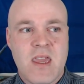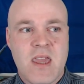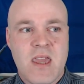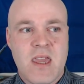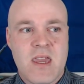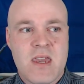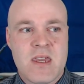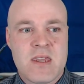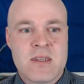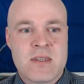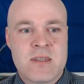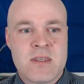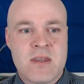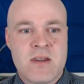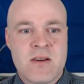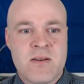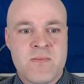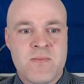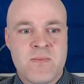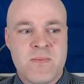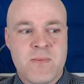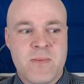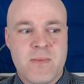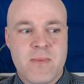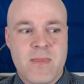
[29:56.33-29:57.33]
And
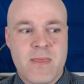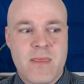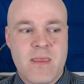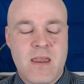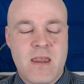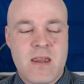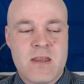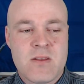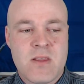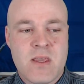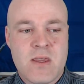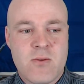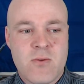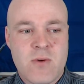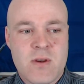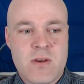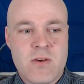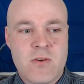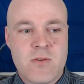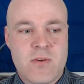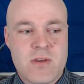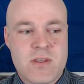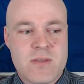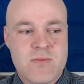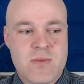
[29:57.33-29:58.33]
like one
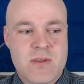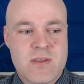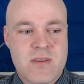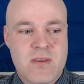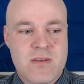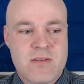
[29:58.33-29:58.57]
Christmas,